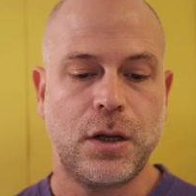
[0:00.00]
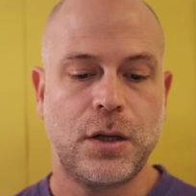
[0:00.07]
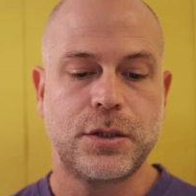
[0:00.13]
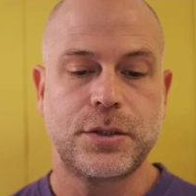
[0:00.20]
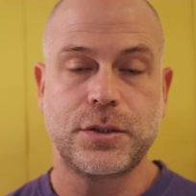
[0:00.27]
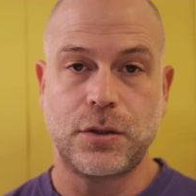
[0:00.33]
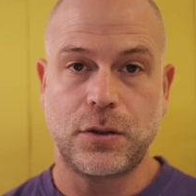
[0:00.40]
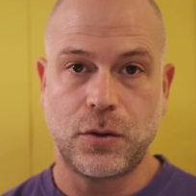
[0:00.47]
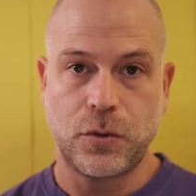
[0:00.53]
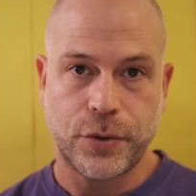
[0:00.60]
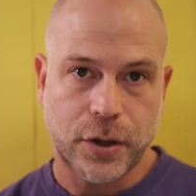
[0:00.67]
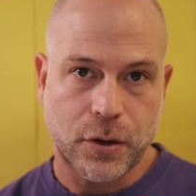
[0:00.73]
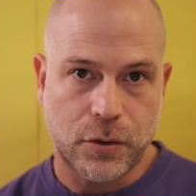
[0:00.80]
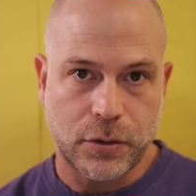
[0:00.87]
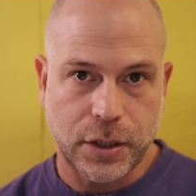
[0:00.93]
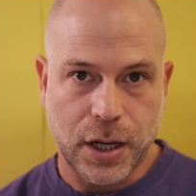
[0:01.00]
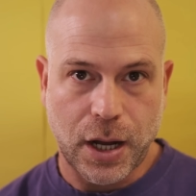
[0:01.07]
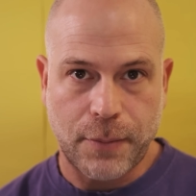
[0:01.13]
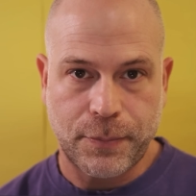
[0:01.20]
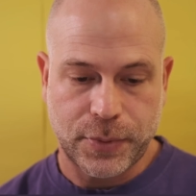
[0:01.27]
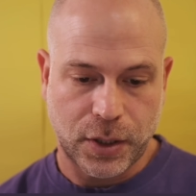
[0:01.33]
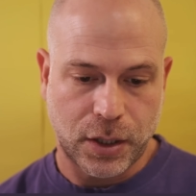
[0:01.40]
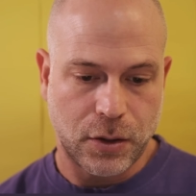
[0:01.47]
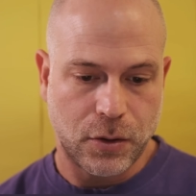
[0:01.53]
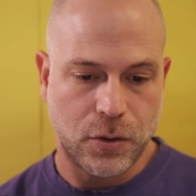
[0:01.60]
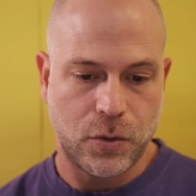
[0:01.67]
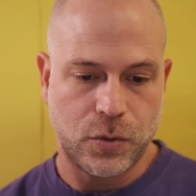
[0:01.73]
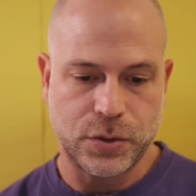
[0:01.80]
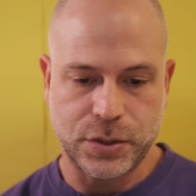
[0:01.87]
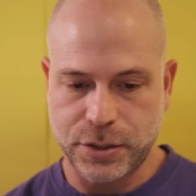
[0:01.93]
So recording up
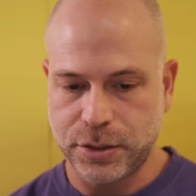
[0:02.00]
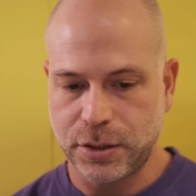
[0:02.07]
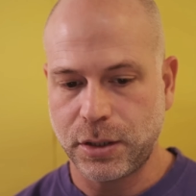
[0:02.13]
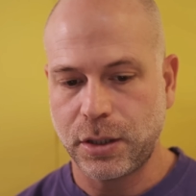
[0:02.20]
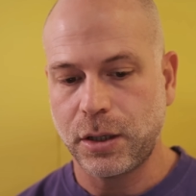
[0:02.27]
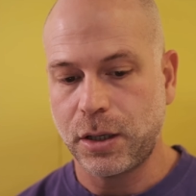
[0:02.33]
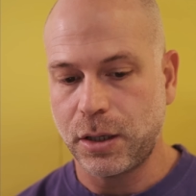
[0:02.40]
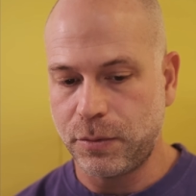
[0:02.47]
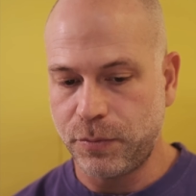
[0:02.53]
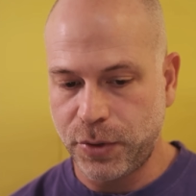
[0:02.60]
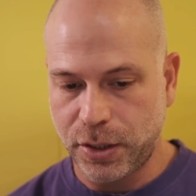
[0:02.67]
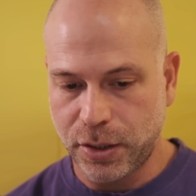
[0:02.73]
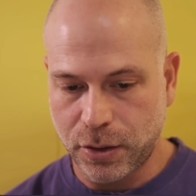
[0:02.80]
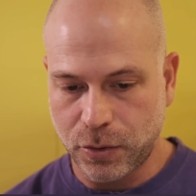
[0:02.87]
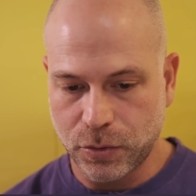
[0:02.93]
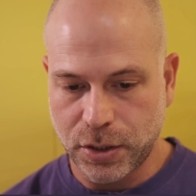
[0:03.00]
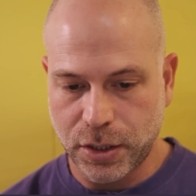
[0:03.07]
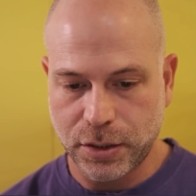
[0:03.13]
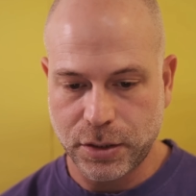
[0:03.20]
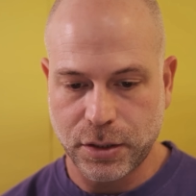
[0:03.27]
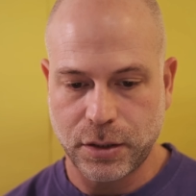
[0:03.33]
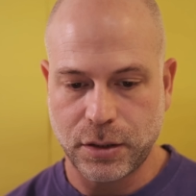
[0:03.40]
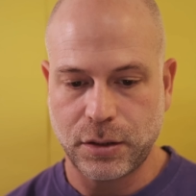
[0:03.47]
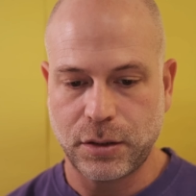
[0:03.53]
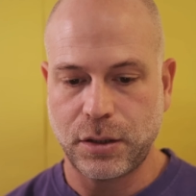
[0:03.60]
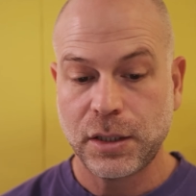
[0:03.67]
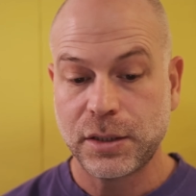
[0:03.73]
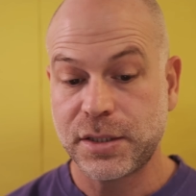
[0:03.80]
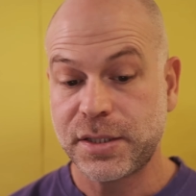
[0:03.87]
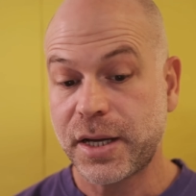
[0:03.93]
close can be a good idea.
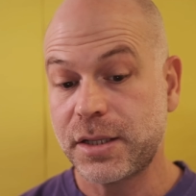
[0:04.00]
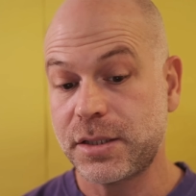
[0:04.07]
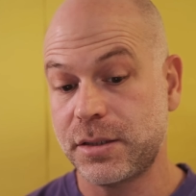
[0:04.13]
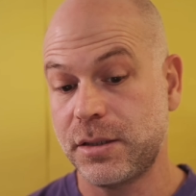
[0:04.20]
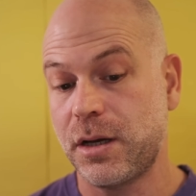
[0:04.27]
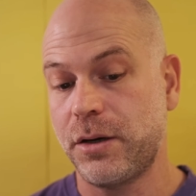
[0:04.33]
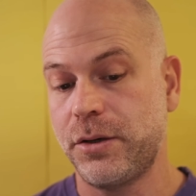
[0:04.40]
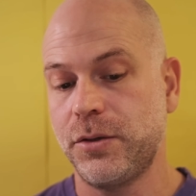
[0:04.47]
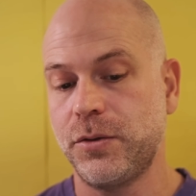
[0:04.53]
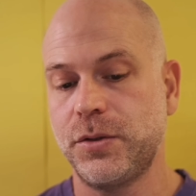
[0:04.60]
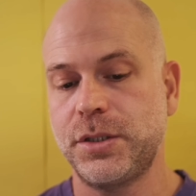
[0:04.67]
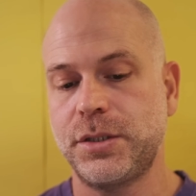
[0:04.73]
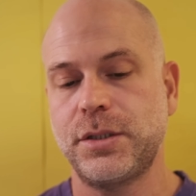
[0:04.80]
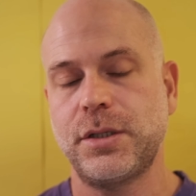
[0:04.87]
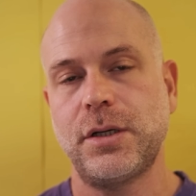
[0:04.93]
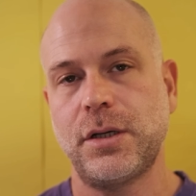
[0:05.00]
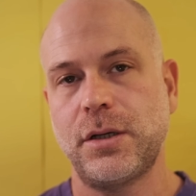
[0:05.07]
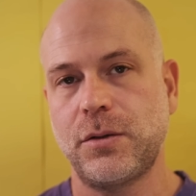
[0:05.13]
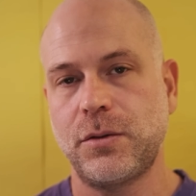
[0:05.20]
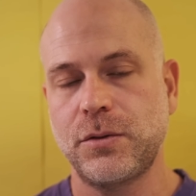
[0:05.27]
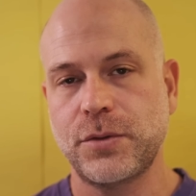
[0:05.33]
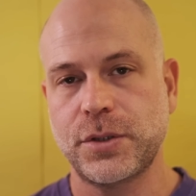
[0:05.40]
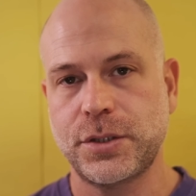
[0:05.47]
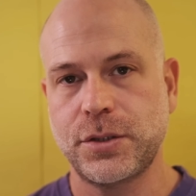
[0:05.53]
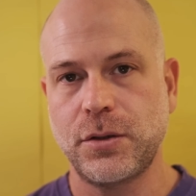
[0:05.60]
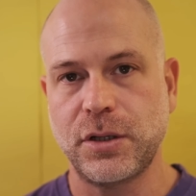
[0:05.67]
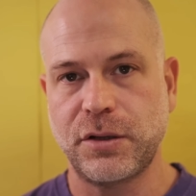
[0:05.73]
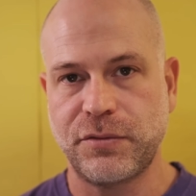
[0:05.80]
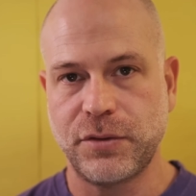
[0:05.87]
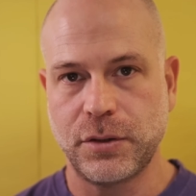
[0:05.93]
The second scenario is
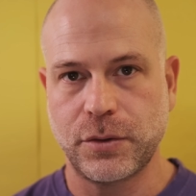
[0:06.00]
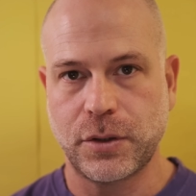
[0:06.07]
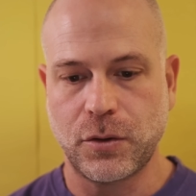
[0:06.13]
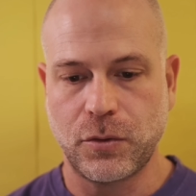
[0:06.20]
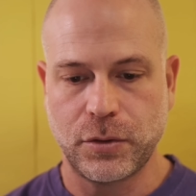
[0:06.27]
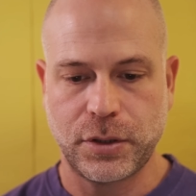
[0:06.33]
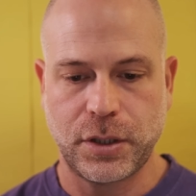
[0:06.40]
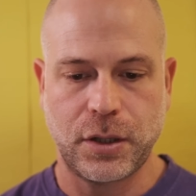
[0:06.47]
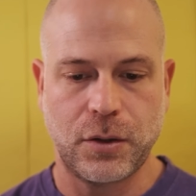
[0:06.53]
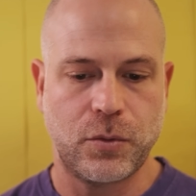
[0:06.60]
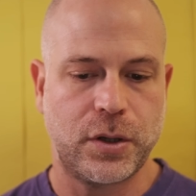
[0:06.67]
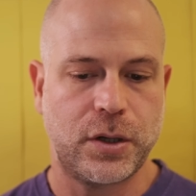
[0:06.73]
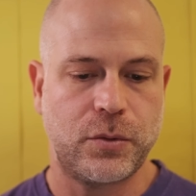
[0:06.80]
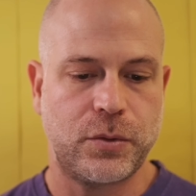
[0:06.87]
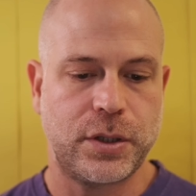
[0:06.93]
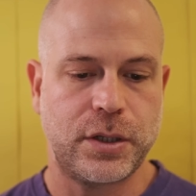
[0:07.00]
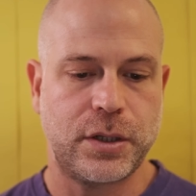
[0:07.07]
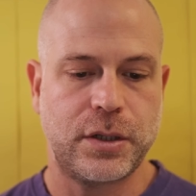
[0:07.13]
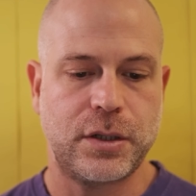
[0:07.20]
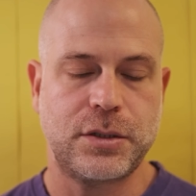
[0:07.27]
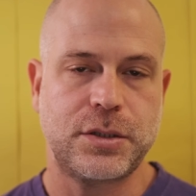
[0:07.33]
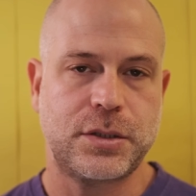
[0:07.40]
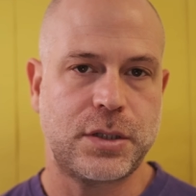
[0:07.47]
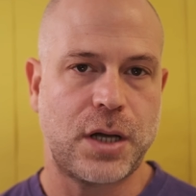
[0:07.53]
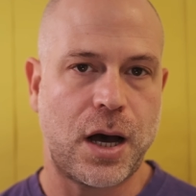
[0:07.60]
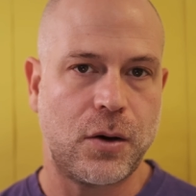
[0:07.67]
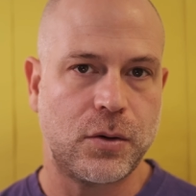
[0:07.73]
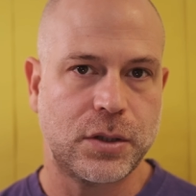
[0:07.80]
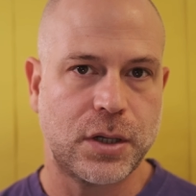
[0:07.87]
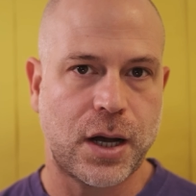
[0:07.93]
ultrasonic field recording, where we're just
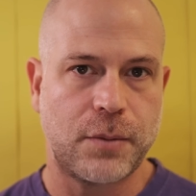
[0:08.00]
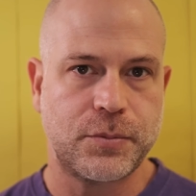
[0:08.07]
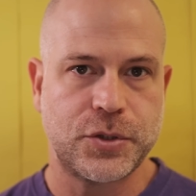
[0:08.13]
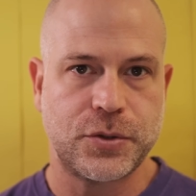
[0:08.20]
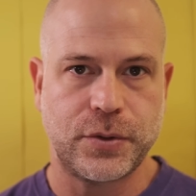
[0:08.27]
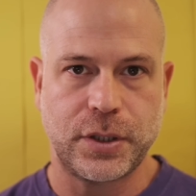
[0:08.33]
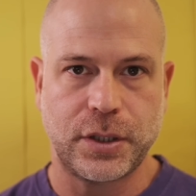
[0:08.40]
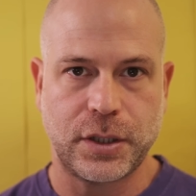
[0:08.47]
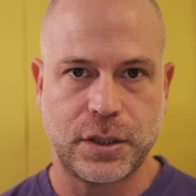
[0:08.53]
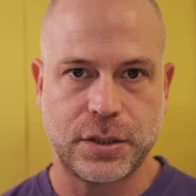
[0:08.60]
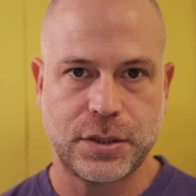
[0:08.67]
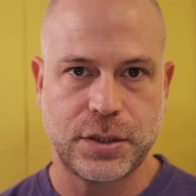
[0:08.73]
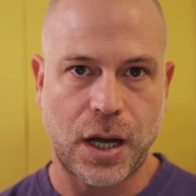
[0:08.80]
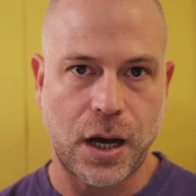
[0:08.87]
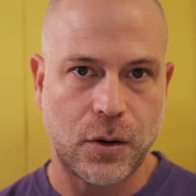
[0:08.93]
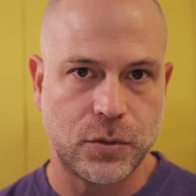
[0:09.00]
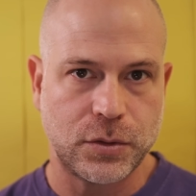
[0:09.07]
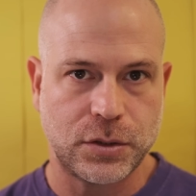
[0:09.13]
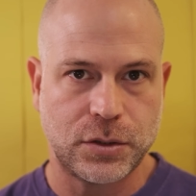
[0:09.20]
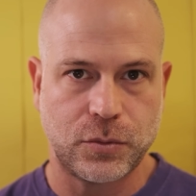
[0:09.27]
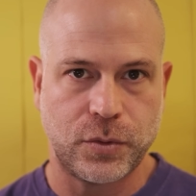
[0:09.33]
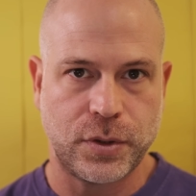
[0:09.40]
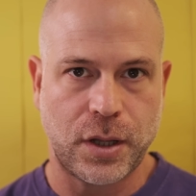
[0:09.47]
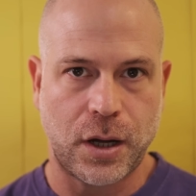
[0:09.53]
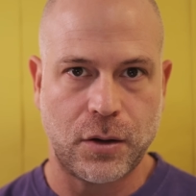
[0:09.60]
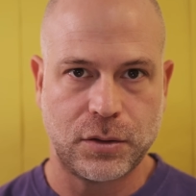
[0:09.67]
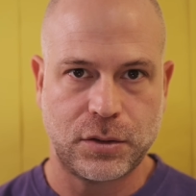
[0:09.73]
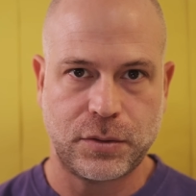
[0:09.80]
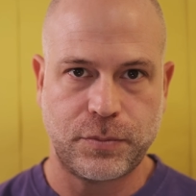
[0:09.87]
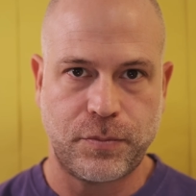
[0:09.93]
out capturing sound
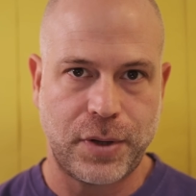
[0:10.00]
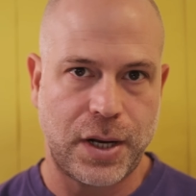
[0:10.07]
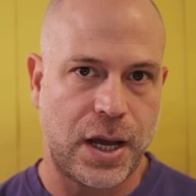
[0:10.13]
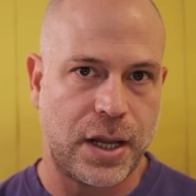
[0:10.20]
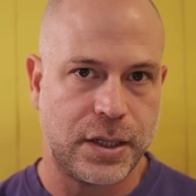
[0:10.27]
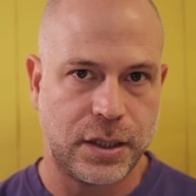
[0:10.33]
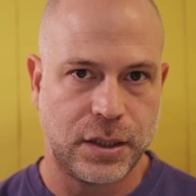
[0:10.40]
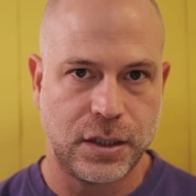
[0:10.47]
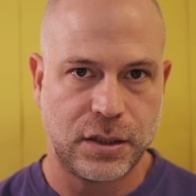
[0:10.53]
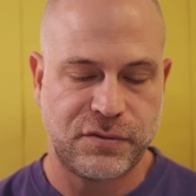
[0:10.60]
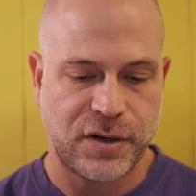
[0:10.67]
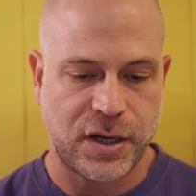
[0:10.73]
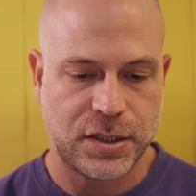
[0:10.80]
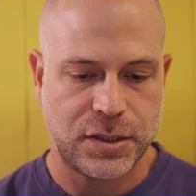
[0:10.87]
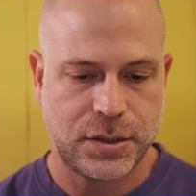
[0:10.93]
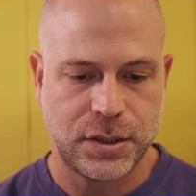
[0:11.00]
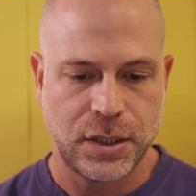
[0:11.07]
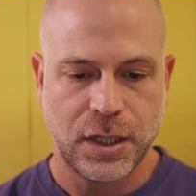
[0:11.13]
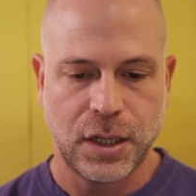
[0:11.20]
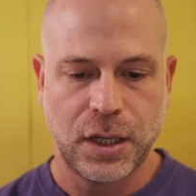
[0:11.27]
without planning in advance.